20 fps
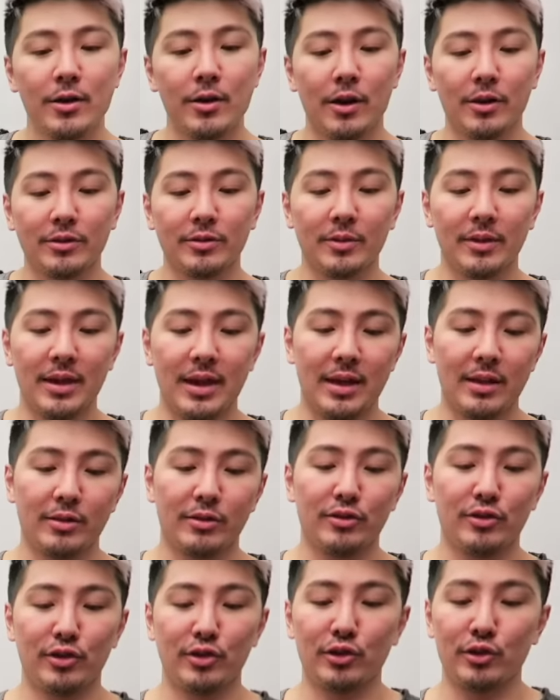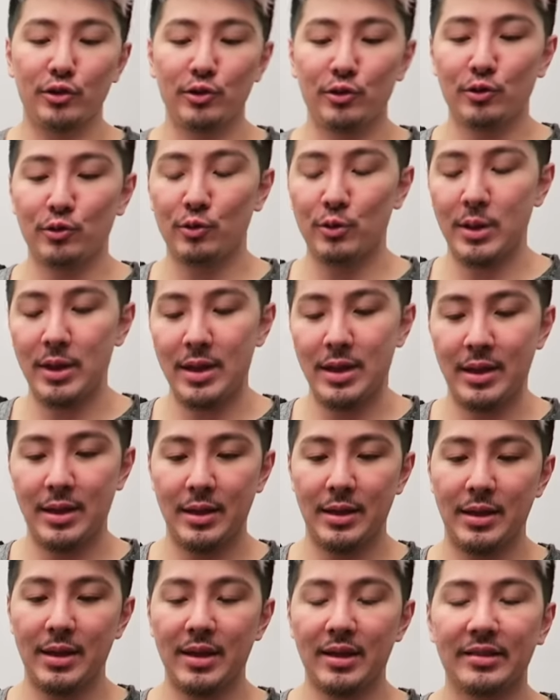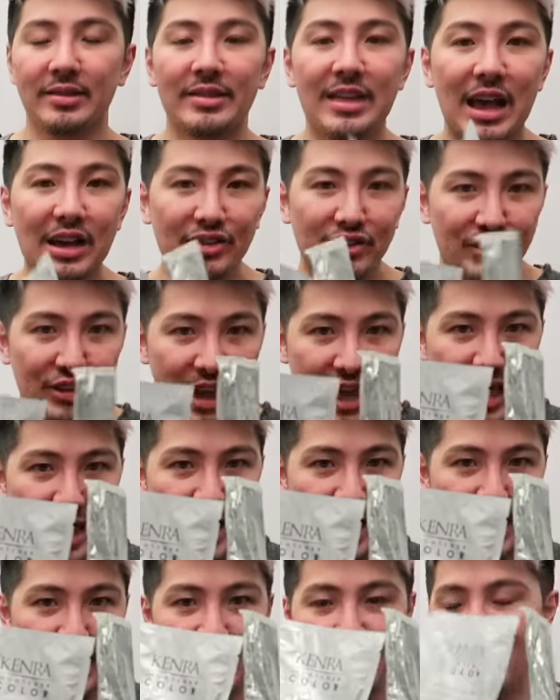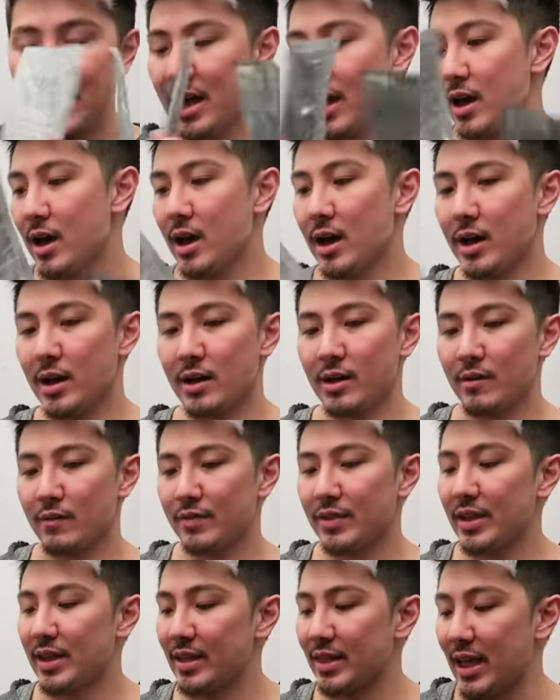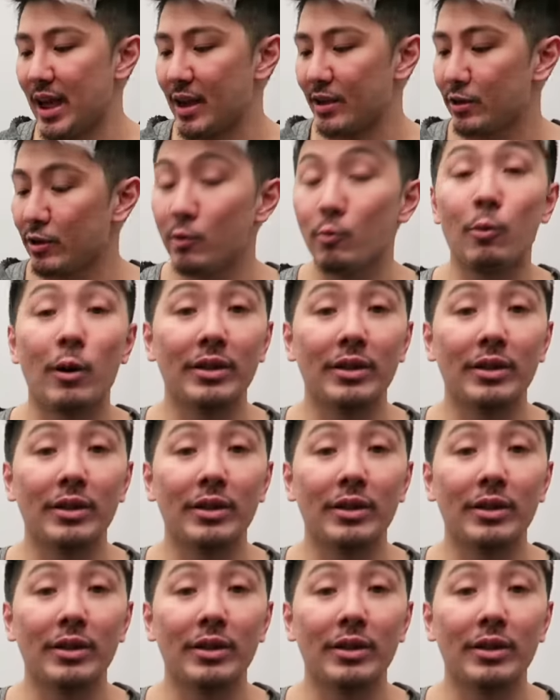You also get two sachet of the lightener.